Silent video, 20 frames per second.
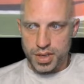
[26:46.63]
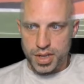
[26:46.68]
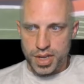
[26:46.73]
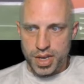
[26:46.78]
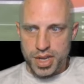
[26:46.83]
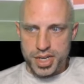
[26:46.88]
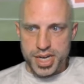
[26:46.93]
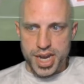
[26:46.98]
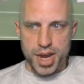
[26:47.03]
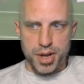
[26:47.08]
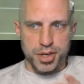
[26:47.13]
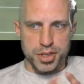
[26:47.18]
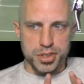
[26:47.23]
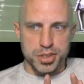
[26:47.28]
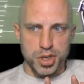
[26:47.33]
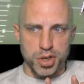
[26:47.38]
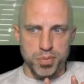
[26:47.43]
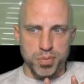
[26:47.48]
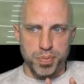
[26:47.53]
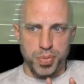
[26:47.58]
Now, at a
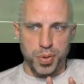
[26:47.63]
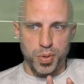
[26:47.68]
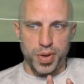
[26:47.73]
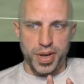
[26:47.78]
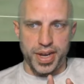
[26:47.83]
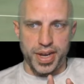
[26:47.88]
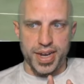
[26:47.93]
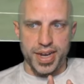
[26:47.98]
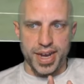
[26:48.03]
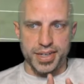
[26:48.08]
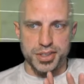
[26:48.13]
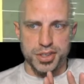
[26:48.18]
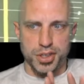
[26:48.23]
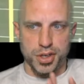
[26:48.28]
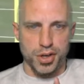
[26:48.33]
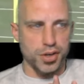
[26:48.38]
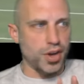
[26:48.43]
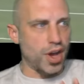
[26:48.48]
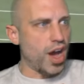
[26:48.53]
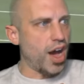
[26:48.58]
certain point, I
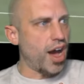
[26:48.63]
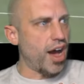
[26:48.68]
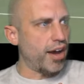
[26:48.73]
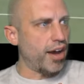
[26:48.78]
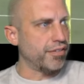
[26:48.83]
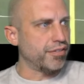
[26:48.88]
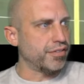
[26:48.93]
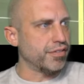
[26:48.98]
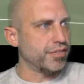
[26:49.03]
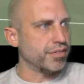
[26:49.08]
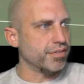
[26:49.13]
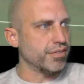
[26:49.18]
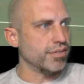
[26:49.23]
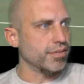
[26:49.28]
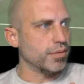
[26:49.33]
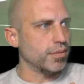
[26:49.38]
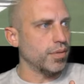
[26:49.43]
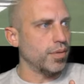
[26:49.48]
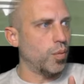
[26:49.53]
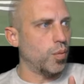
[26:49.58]
turn off
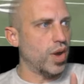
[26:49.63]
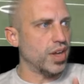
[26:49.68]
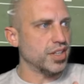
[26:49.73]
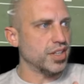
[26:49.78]
what's